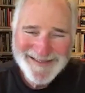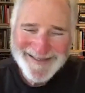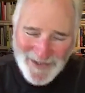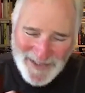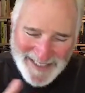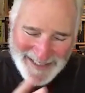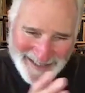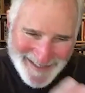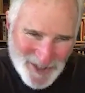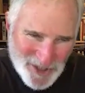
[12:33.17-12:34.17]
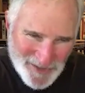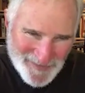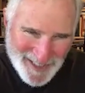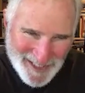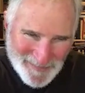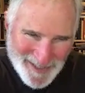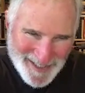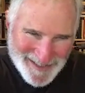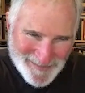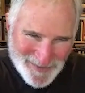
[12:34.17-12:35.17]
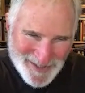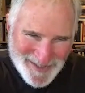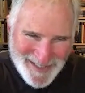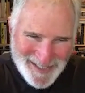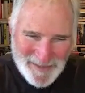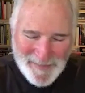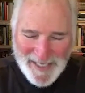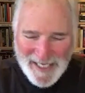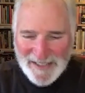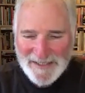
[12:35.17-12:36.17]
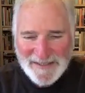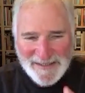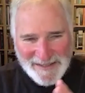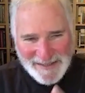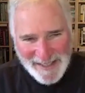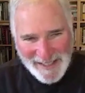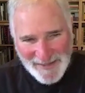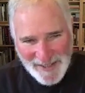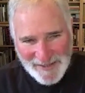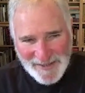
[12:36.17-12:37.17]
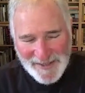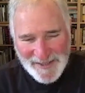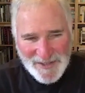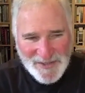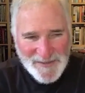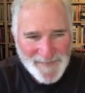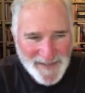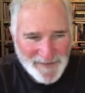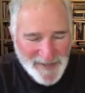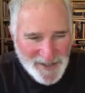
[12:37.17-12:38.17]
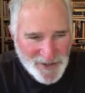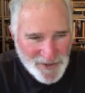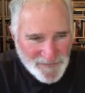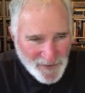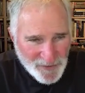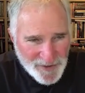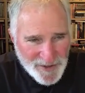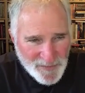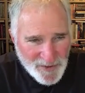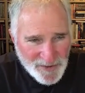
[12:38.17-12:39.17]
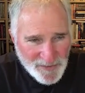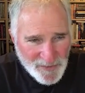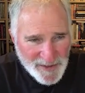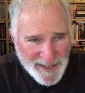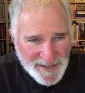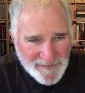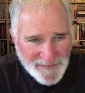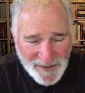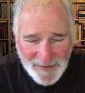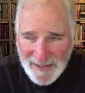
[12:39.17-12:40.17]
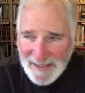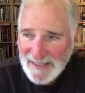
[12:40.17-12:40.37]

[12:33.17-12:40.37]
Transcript: It'll take an initiative campaign to put this on the ballot, and then these registered voters will get to vote.